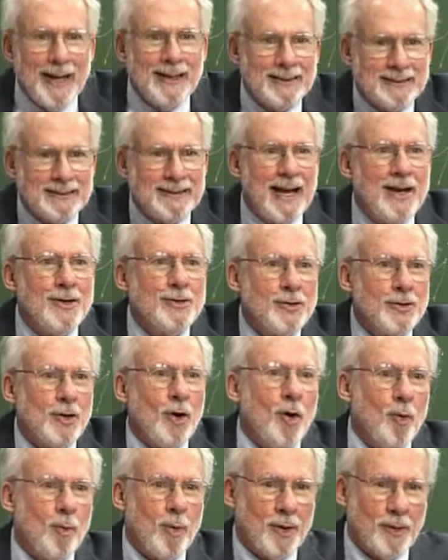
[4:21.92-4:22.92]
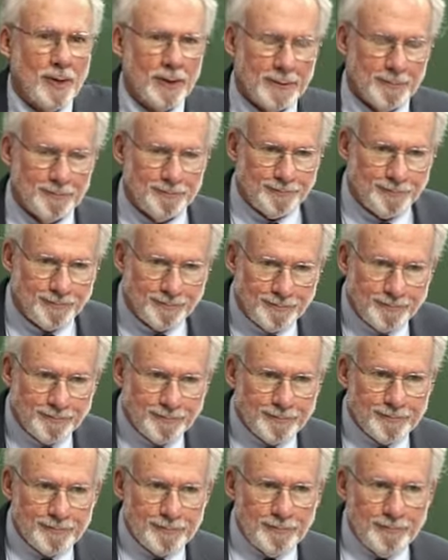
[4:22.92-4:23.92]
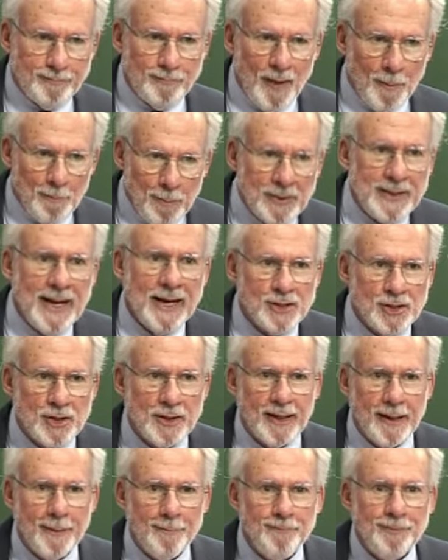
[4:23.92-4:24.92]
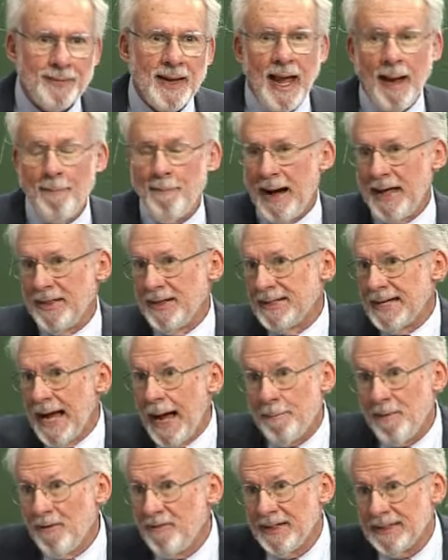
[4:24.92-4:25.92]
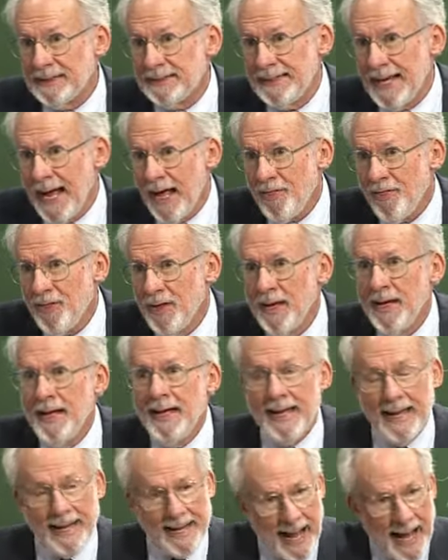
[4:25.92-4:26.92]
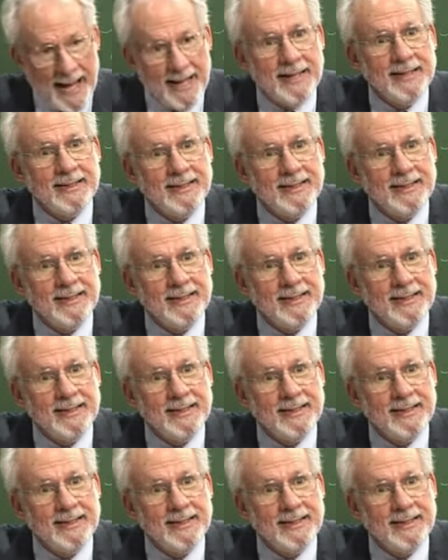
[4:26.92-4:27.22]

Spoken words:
extend to the whole world, potentially. And by the time of his death, it had